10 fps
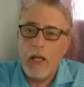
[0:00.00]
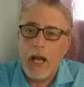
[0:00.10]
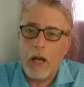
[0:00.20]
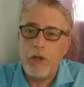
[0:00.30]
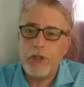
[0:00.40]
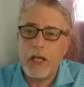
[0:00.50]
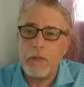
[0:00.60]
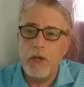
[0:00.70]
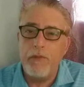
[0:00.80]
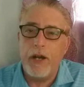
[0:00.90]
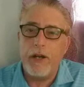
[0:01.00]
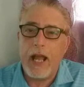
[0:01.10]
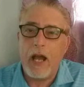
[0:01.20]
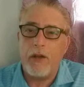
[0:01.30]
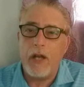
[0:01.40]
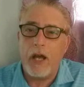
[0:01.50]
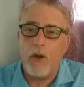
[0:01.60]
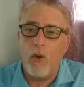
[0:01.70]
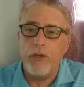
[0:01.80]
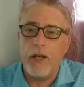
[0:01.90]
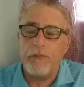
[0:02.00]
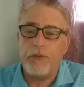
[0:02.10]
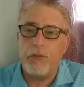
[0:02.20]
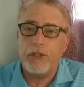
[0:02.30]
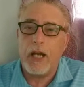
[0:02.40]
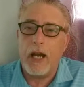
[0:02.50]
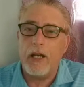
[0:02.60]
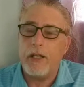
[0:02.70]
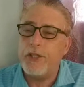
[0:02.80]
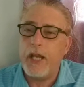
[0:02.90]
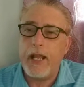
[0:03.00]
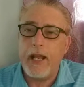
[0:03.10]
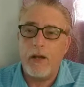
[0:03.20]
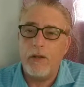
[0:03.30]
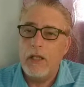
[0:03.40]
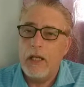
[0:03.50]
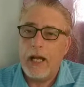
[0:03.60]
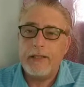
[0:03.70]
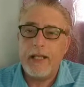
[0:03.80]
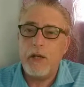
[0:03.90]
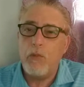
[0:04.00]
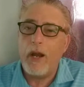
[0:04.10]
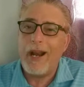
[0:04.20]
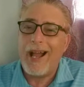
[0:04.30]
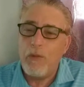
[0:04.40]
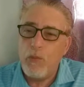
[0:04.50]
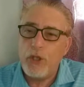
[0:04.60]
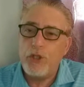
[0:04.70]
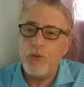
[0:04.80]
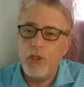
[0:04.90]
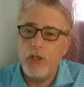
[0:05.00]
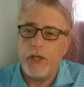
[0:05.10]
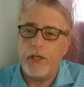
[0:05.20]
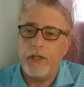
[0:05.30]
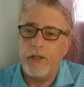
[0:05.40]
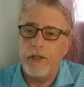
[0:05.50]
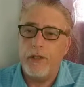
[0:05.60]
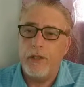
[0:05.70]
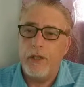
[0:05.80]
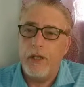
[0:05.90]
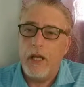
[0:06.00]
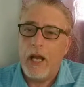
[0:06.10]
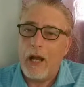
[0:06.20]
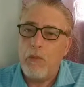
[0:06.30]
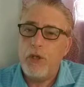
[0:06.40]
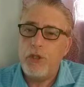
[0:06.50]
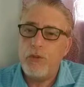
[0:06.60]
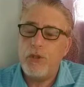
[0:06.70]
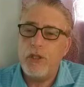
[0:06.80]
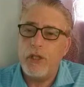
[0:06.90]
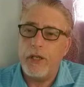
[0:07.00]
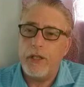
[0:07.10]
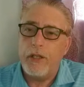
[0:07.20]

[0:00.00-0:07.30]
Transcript: I wish I could move there now. I'm not old enough to retire. JL, I tell you what, I wish you could. I wish you could.